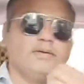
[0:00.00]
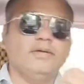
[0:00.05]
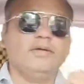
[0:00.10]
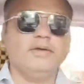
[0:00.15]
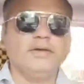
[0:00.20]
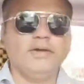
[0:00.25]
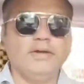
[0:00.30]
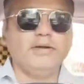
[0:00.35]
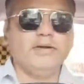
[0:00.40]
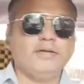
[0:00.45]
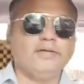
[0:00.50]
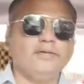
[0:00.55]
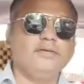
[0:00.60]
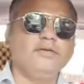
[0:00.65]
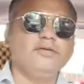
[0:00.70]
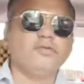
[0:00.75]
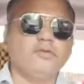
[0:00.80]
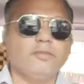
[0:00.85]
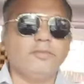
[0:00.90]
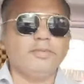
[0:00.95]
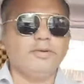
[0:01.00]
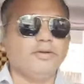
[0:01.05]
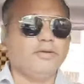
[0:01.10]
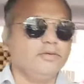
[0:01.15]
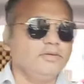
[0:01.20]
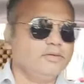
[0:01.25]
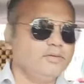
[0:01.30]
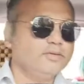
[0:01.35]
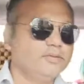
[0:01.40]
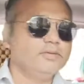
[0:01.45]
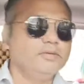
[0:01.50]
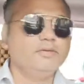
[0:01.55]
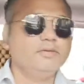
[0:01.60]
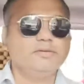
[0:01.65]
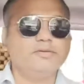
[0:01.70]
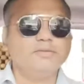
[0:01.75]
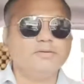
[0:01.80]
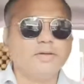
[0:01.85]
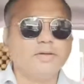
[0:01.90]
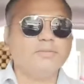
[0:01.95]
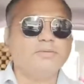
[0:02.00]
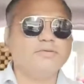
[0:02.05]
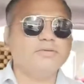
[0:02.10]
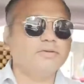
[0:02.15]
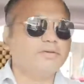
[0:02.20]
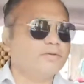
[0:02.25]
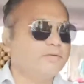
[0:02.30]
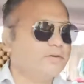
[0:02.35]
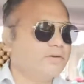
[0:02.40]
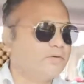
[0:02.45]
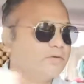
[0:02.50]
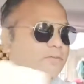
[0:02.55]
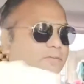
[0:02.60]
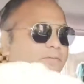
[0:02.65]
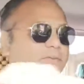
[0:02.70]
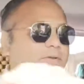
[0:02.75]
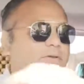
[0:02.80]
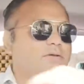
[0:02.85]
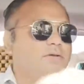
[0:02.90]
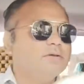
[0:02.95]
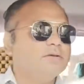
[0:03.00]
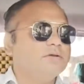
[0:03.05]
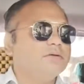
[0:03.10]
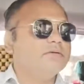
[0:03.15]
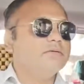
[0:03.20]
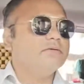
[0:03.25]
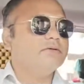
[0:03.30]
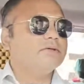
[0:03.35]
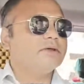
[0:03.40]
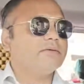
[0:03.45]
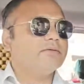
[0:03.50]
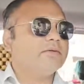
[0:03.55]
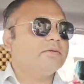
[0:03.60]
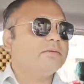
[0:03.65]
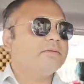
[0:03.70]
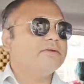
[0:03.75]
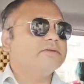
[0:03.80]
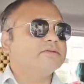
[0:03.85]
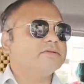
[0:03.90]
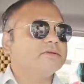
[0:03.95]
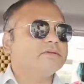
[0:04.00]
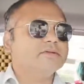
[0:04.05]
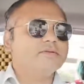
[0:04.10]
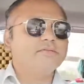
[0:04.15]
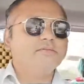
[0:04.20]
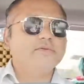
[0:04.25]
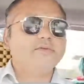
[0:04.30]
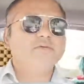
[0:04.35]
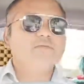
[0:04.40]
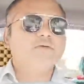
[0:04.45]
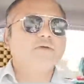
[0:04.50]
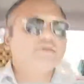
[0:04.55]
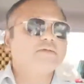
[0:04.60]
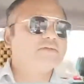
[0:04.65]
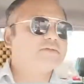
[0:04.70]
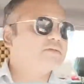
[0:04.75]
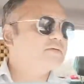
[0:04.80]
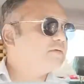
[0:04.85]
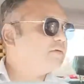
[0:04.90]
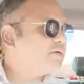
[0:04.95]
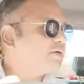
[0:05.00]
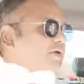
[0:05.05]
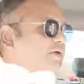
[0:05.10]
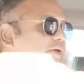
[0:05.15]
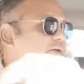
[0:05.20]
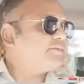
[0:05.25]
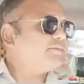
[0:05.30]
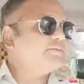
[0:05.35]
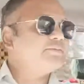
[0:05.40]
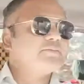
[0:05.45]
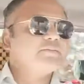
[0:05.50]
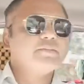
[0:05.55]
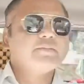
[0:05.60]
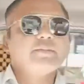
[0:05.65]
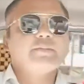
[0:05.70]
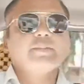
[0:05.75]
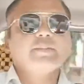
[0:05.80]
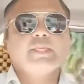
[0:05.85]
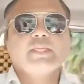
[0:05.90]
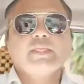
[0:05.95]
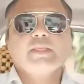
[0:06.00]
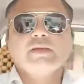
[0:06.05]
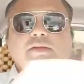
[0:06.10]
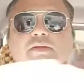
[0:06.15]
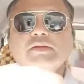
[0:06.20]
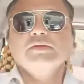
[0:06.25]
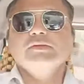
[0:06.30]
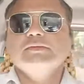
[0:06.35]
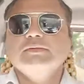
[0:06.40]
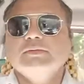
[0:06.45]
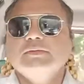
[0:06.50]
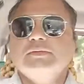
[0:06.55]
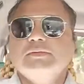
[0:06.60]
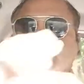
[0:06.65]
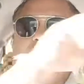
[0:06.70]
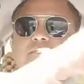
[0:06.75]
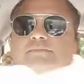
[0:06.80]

interesting topic, cyber security topic, which I will be discussing with you guys. Okay, so